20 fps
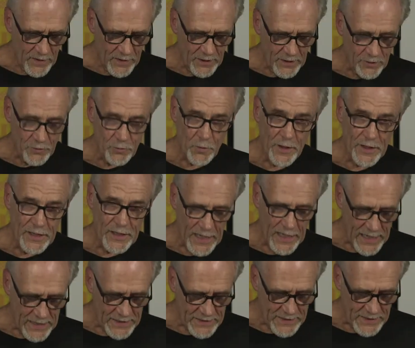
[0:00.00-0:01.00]
In
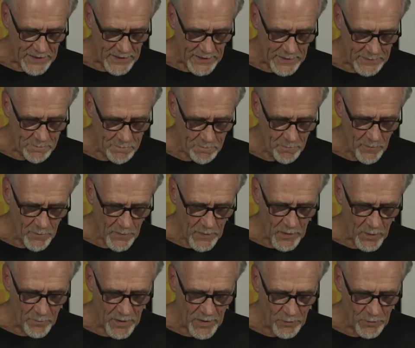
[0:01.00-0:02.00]
2018,
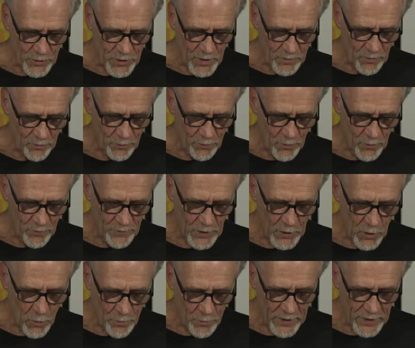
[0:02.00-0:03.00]
the membership approved
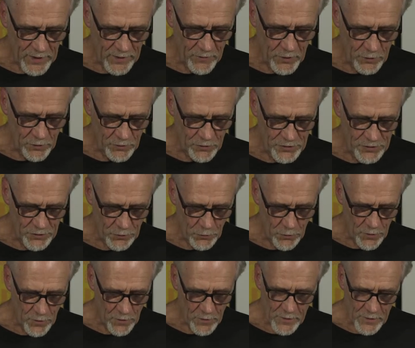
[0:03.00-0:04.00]
the opening of the new
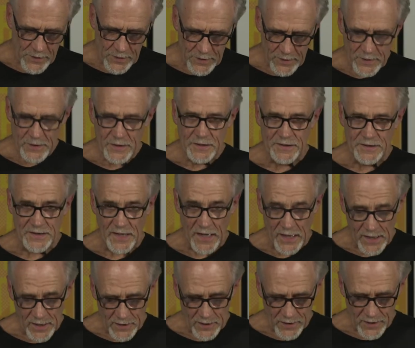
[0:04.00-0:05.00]
store,
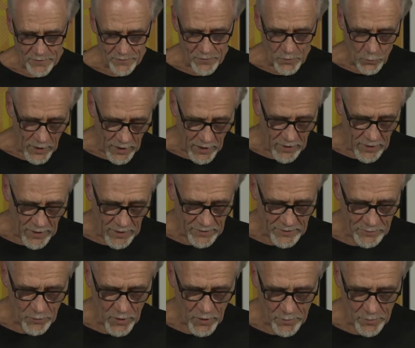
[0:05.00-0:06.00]
sale of the
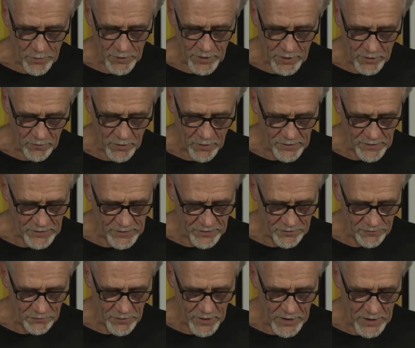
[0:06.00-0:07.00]
warehouse property across the
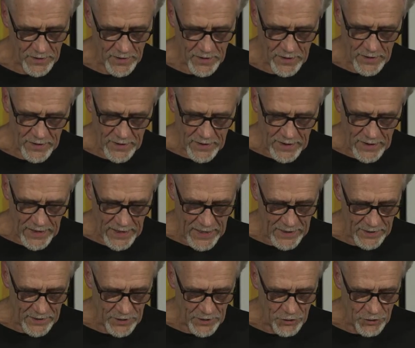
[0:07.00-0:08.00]
street,
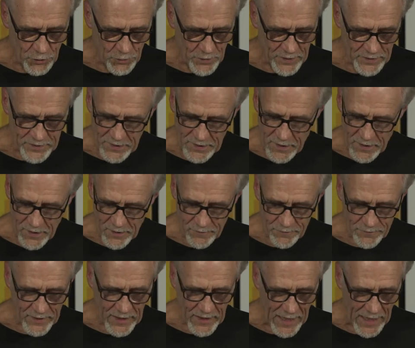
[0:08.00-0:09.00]
and issuance
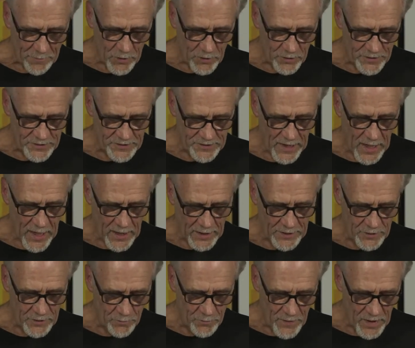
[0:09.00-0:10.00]
of capital
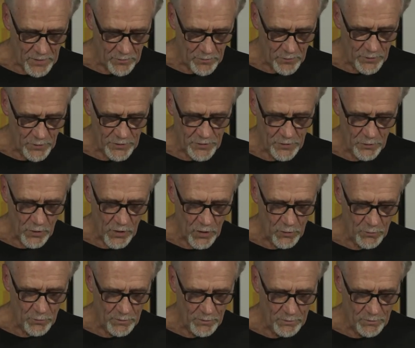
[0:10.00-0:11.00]
stock to members who
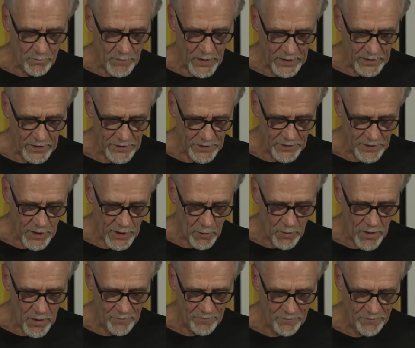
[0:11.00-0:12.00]
loan money to the
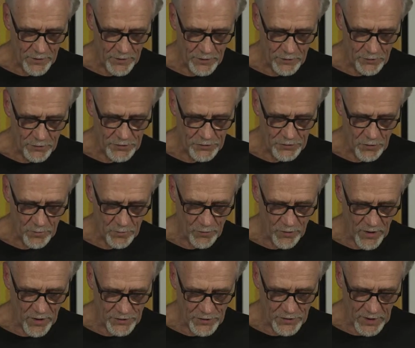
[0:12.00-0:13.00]
co-op for the new store
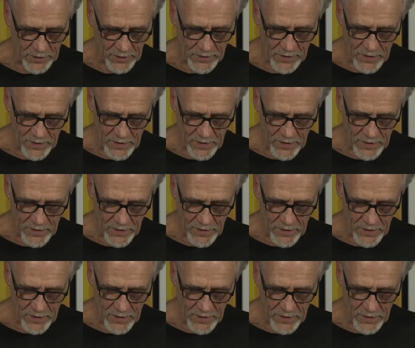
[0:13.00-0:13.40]
project.